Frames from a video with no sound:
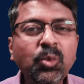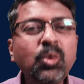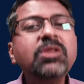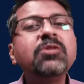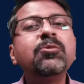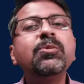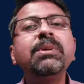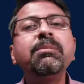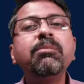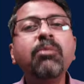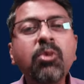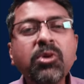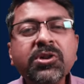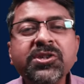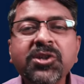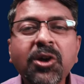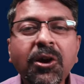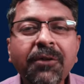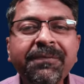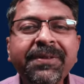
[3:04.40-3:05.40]
which we
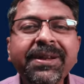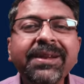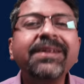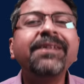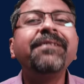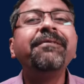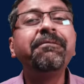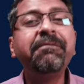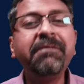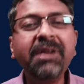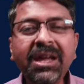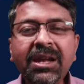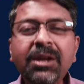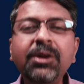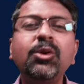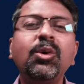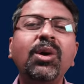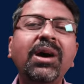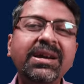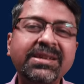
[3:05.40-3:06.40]
most often
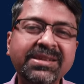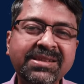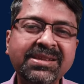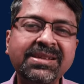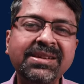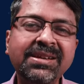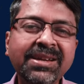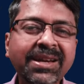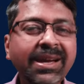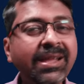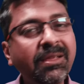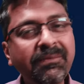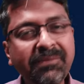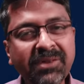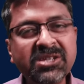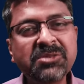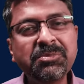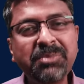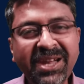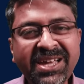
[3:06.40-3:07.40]
fail to ask in the
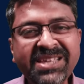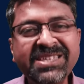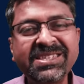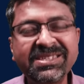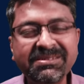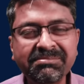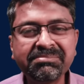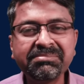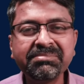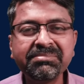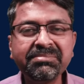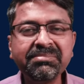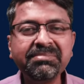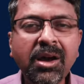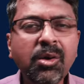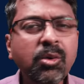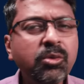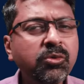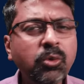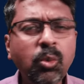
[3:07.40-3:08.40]
first place.
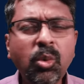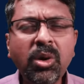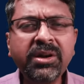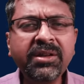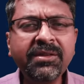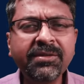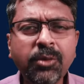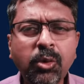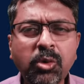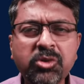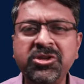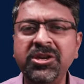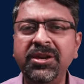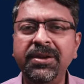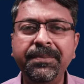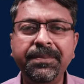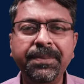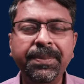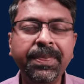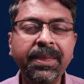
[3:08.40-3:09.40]
So what is
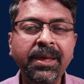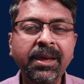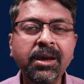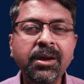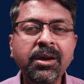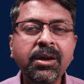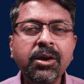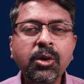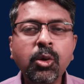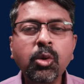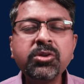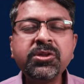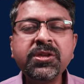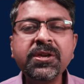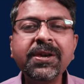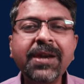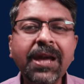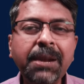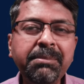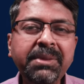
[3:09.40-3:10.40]
coaching?
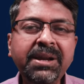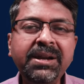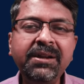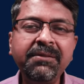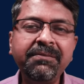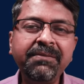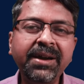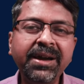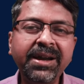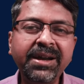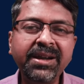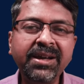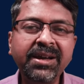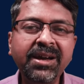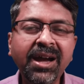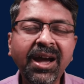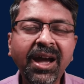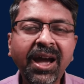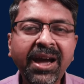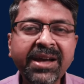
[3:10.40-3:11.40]
Coaching can be defined
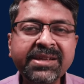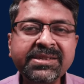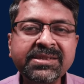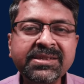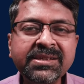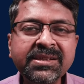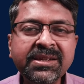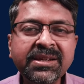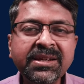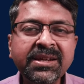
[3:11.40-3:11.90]
as